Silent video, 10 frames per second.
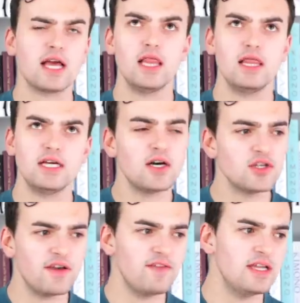like La
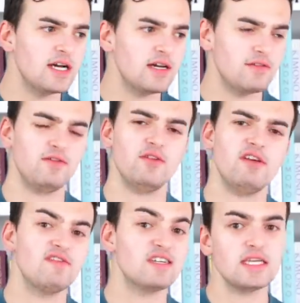Dolce Vita, even though I've
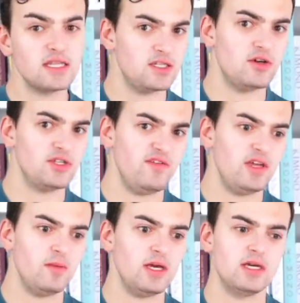never seen La Dolce
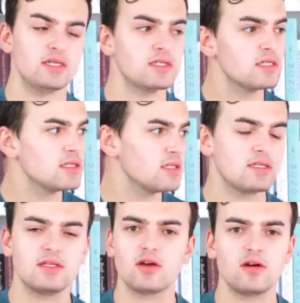Vita
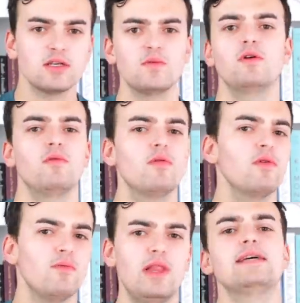because the girls won't
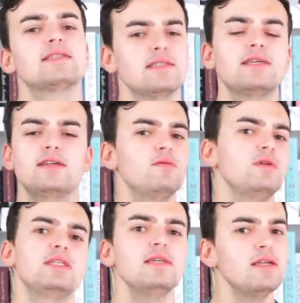license it to
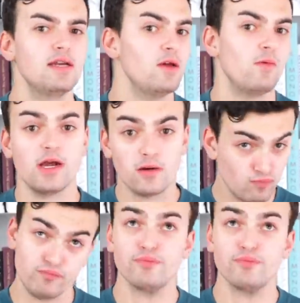be seen anywhere.